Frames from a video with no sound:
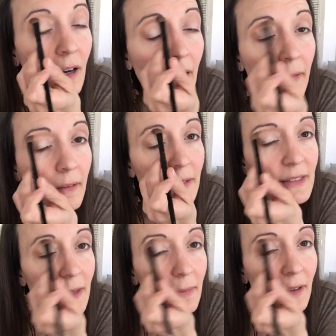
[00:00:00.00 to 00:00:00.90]
And then
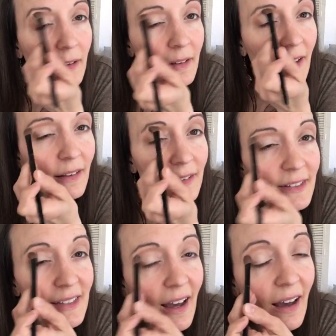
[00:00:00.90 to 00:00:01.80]
same thing on the other
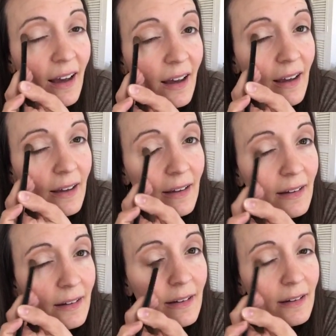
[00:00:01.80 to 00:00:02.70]

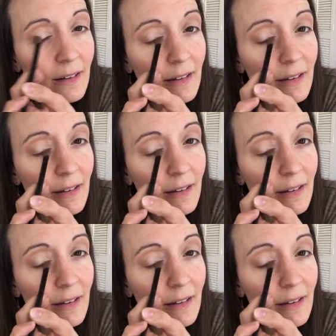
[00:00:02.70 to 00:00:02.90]
side.